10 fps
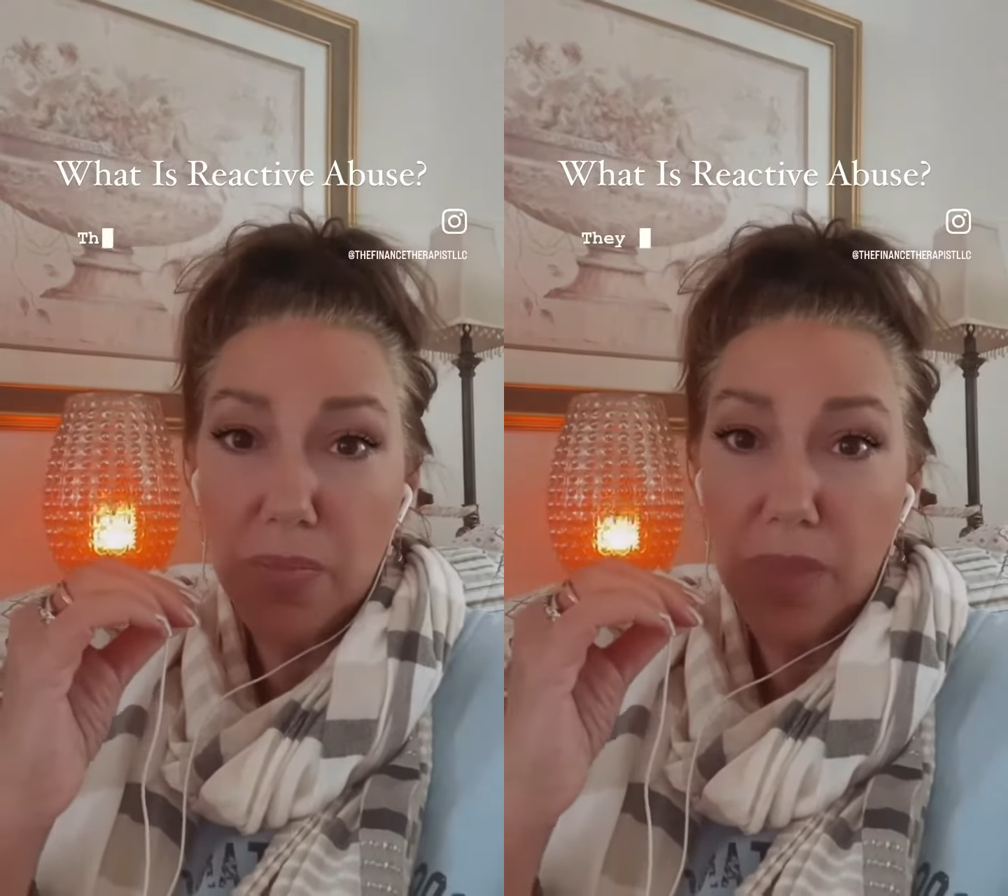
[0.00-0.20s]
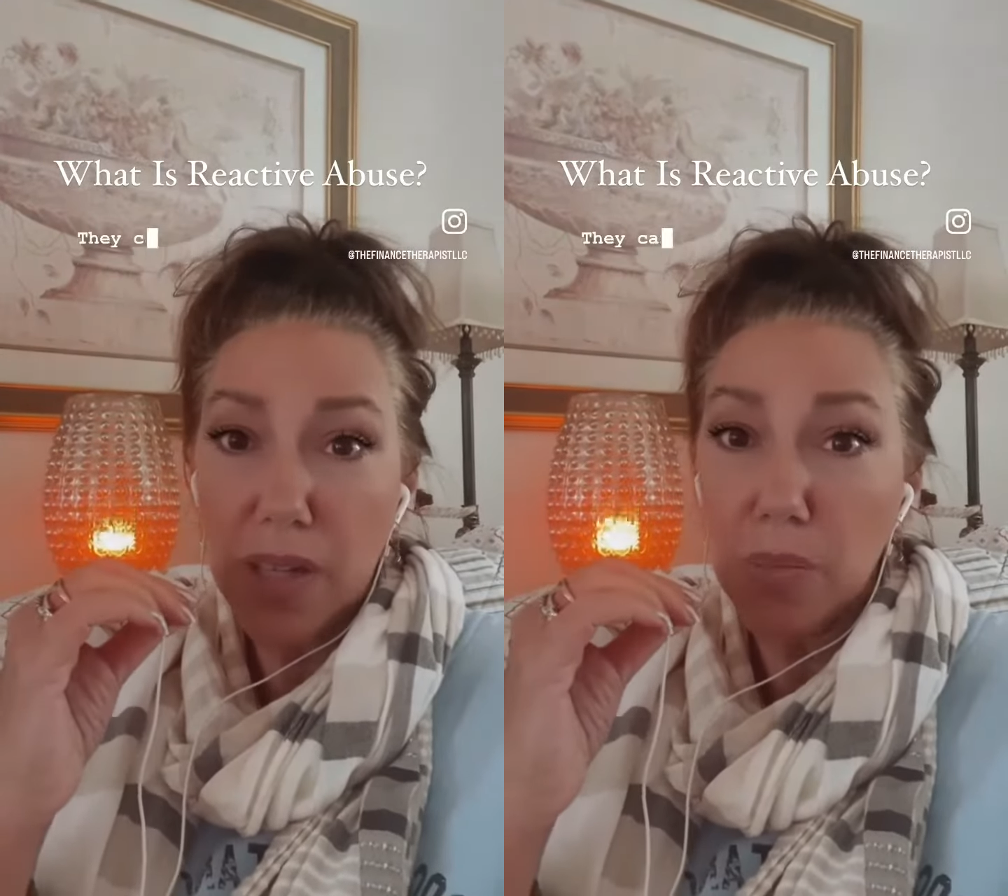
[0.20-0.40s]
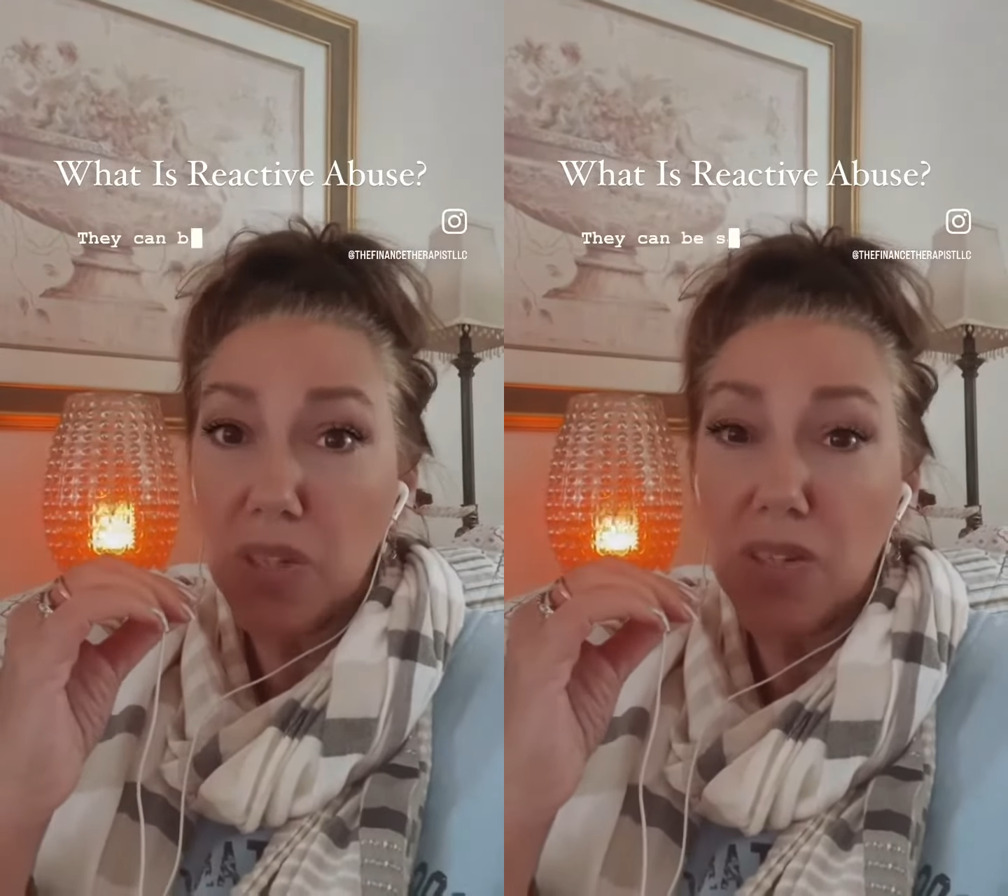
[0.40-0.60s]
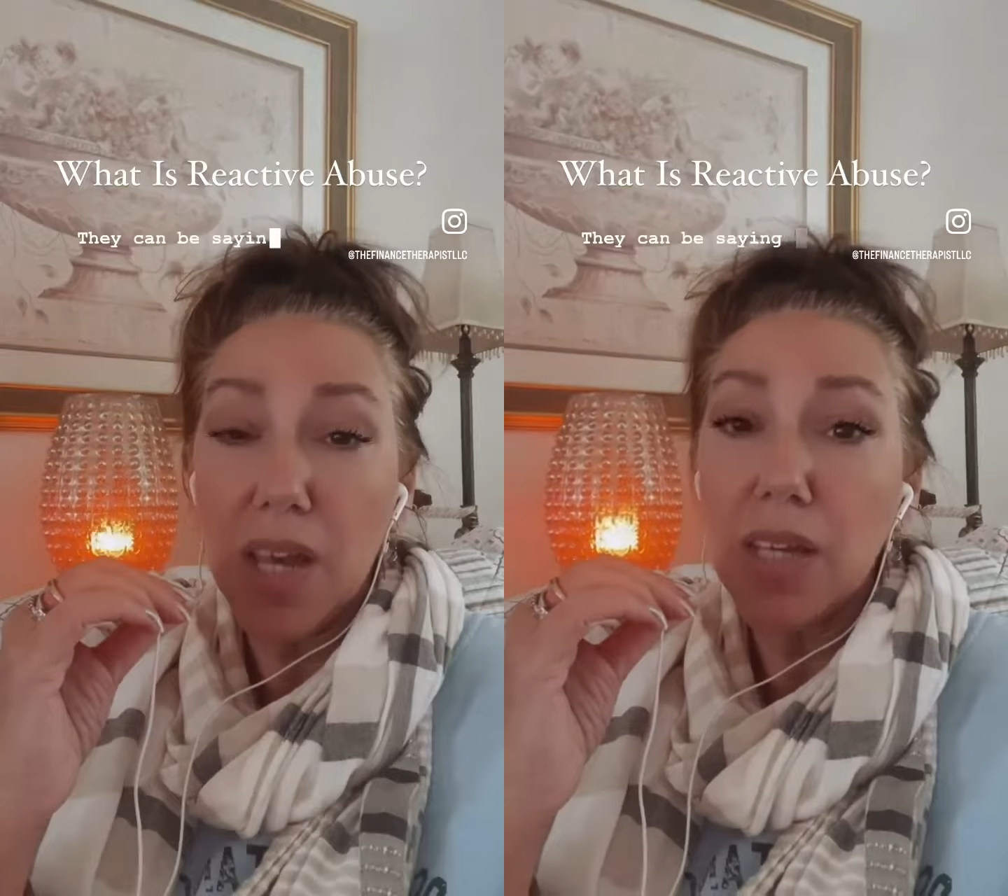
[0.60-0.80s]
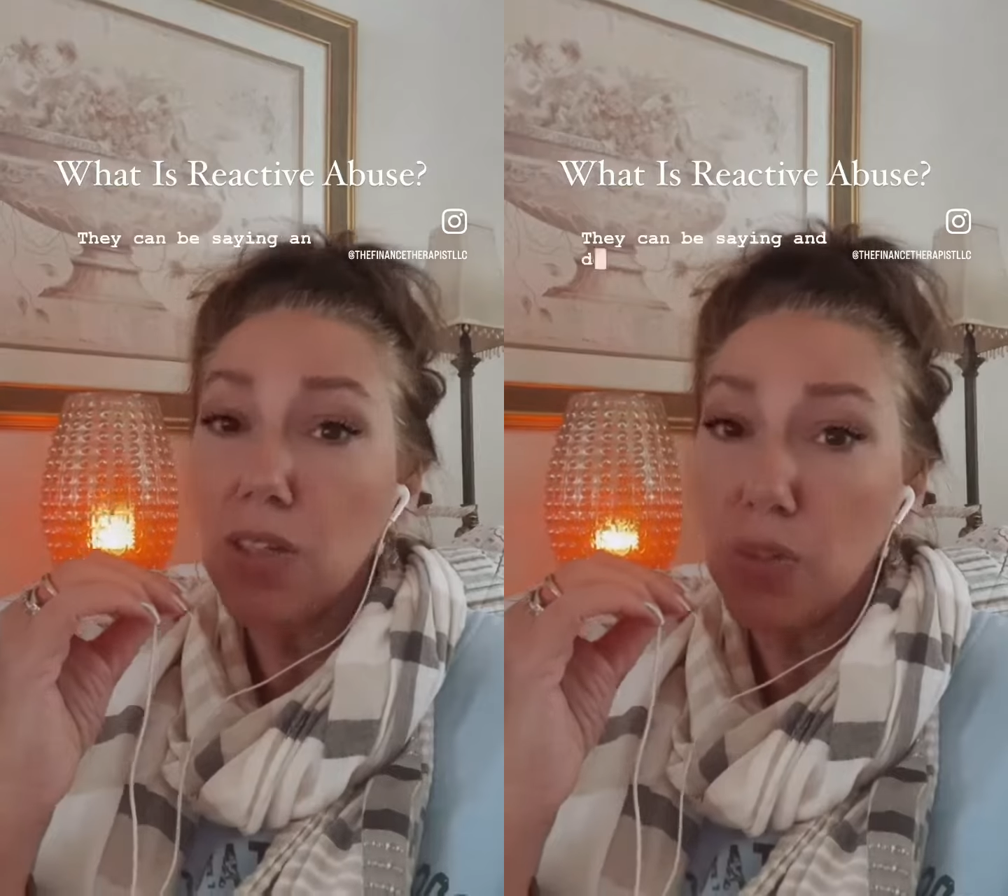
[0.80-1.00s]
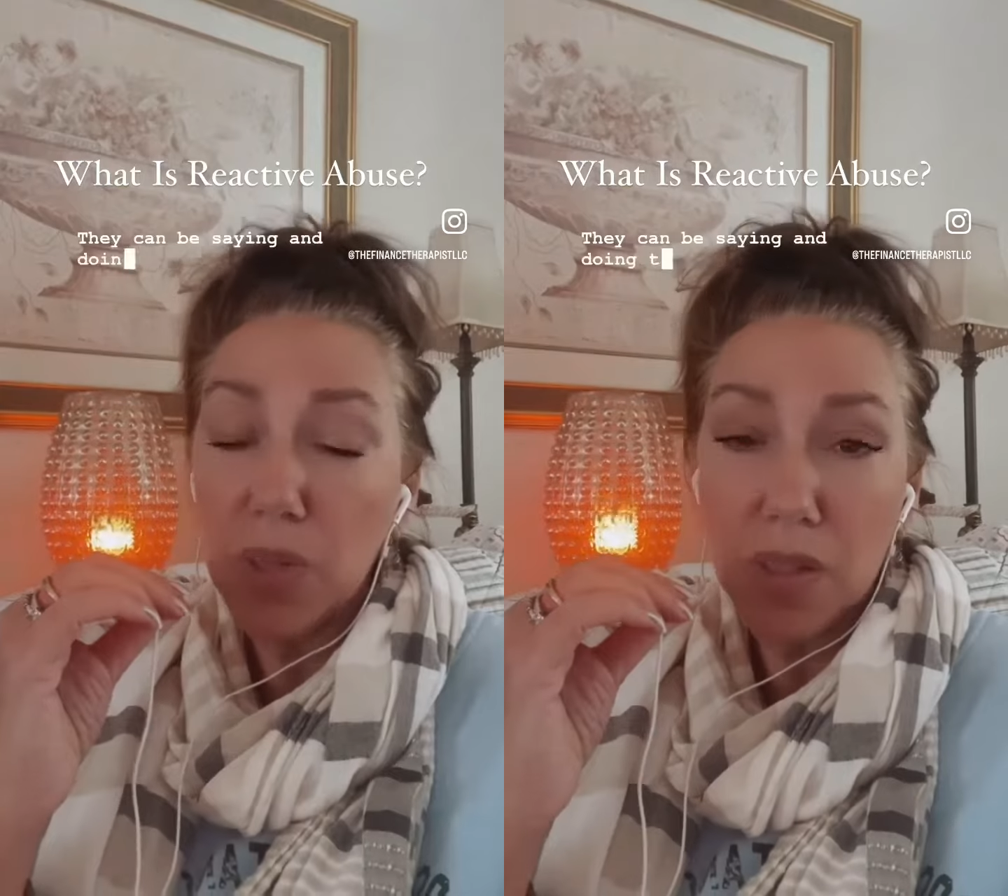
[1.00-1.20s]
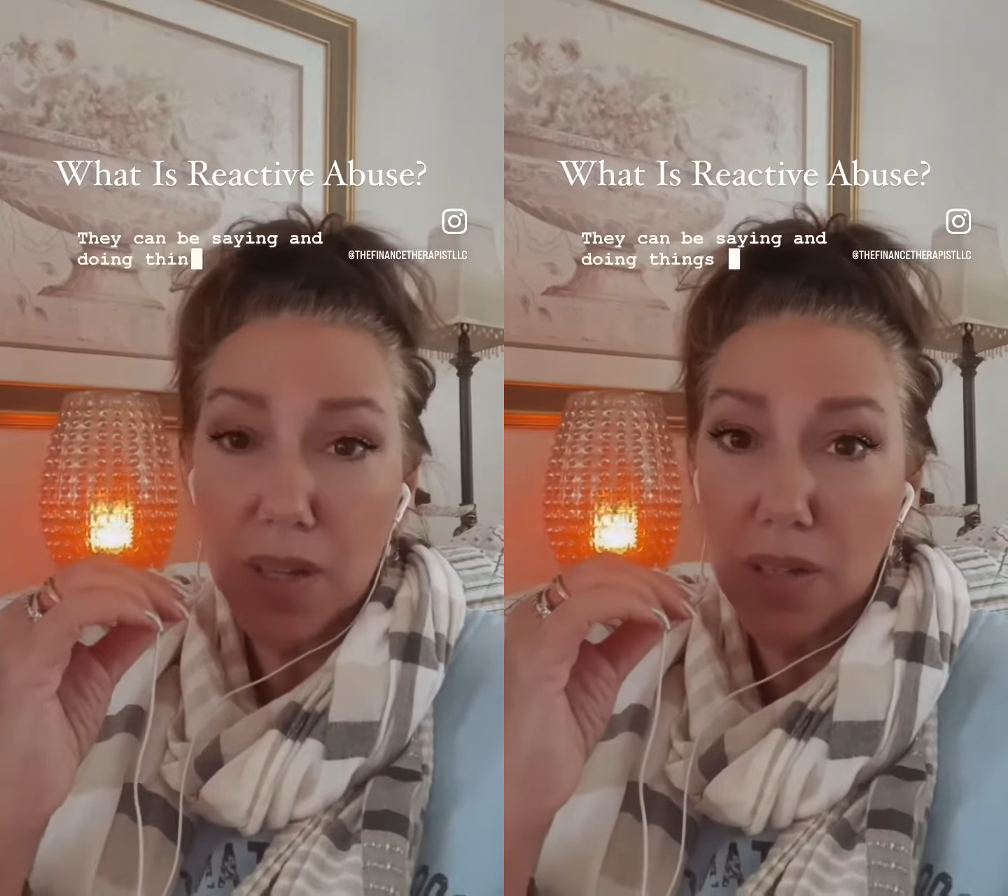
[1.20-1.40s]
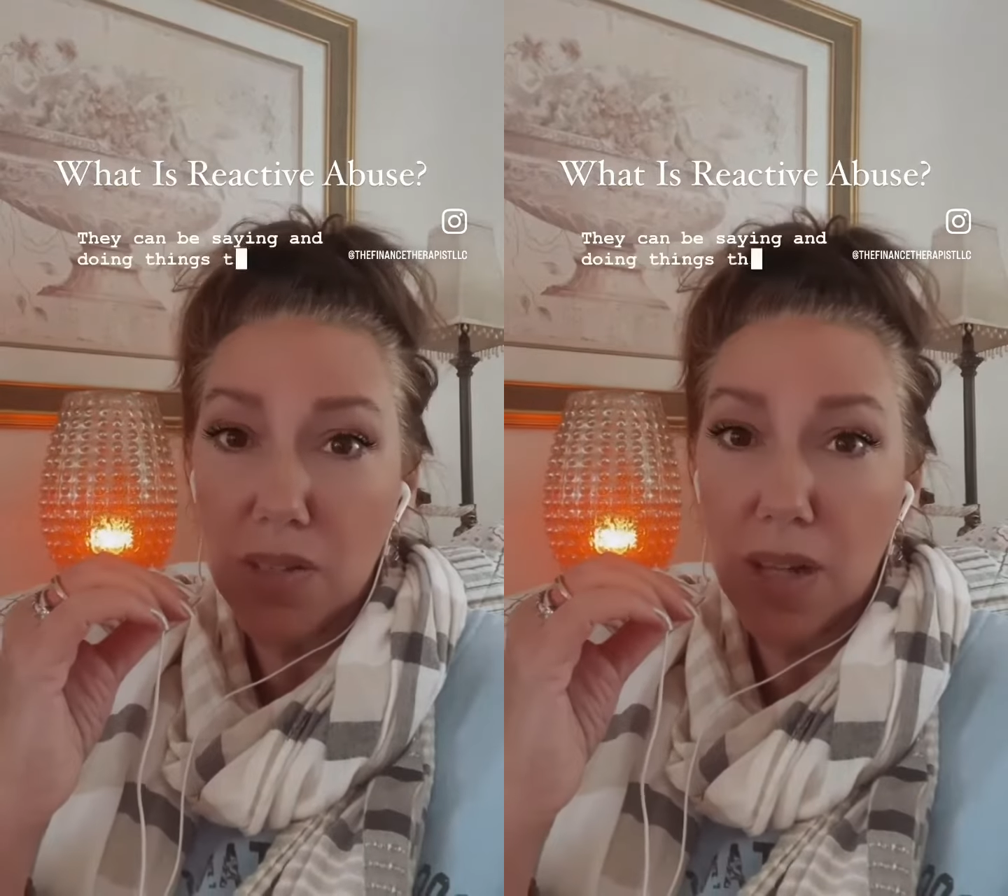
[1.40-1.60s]
They can be saying and doing
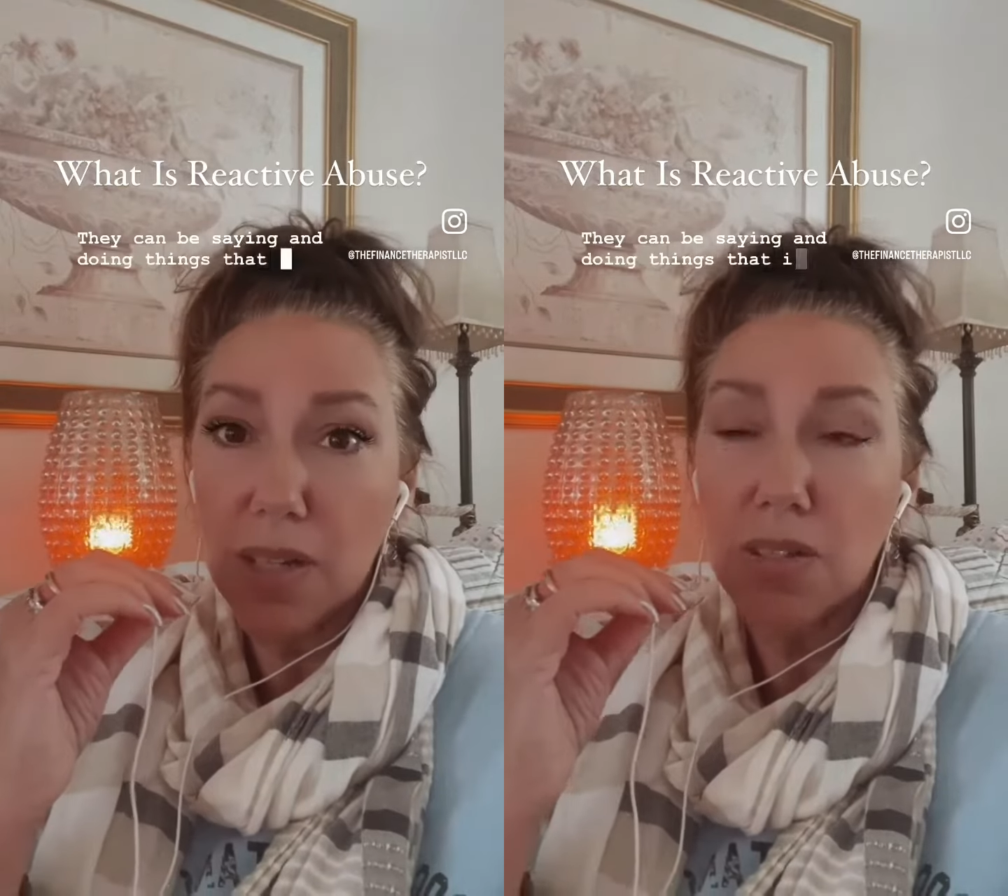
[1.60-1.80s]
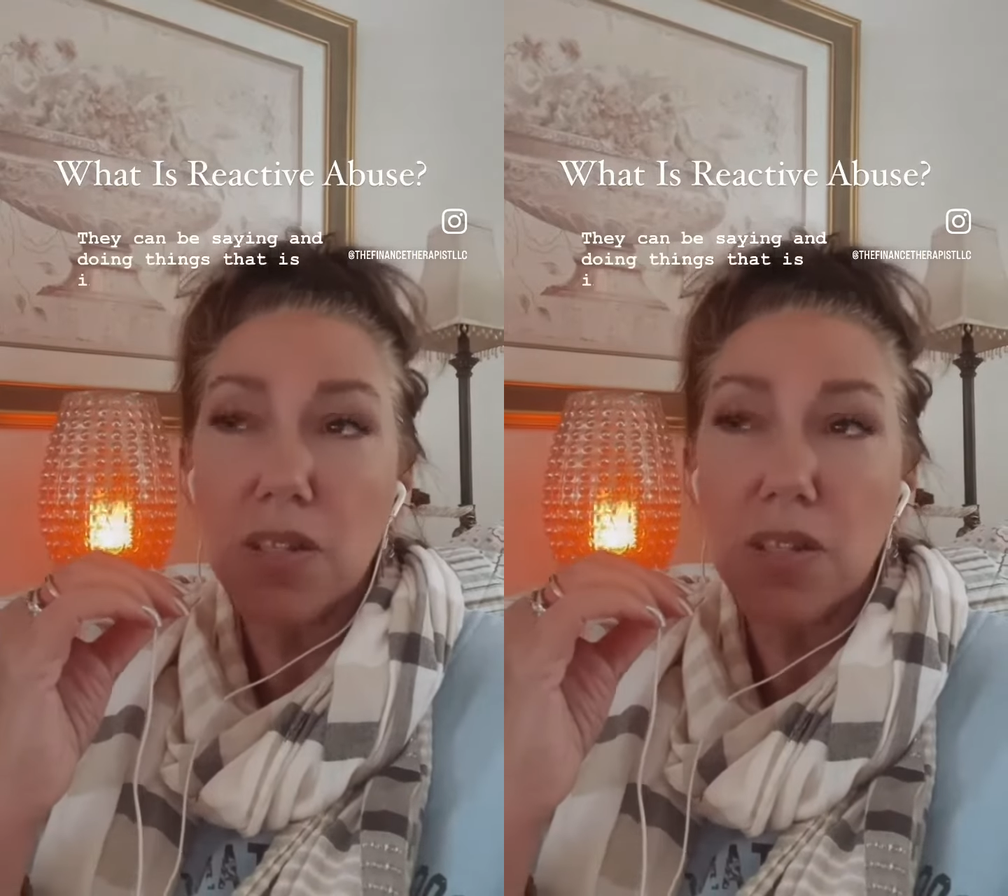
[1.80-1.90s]
things that is